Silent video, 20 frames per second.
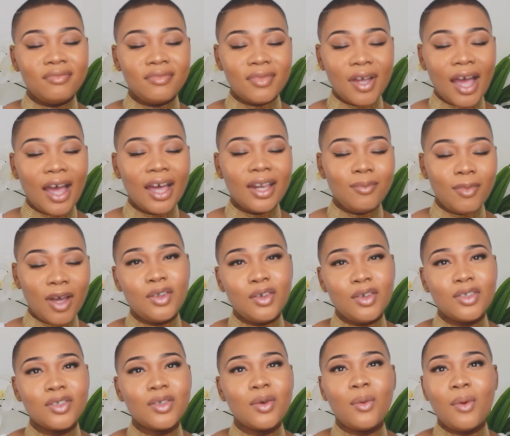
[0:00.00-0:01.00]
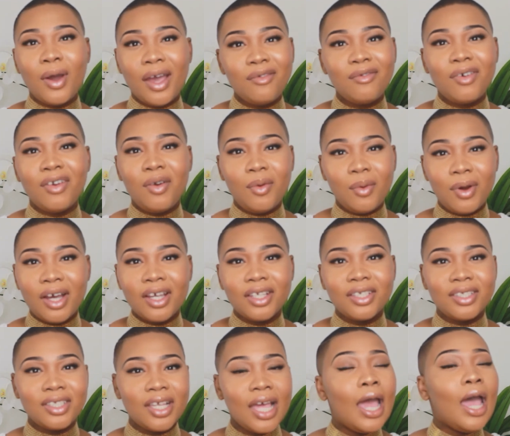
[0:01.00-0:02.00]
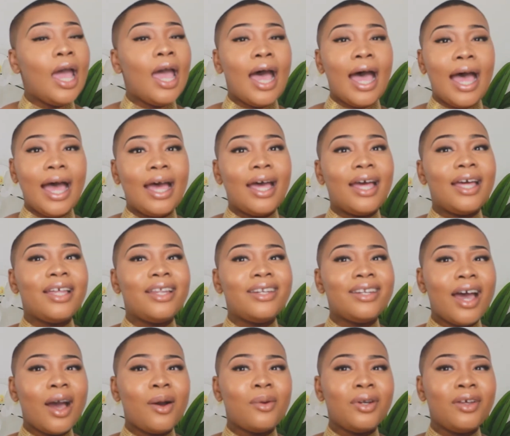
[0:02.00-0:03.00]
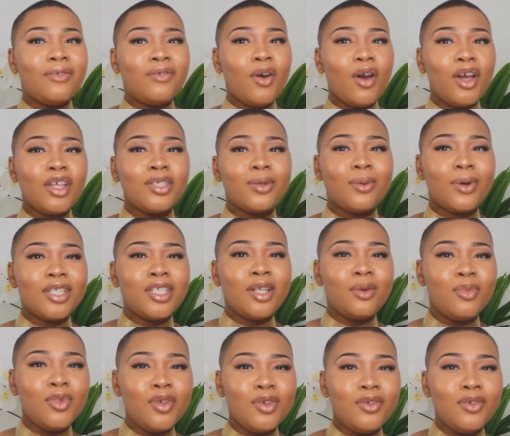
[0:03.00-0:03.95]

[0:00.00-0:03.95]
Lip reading: had my dose or whatever it was, and I would have gotten to watch a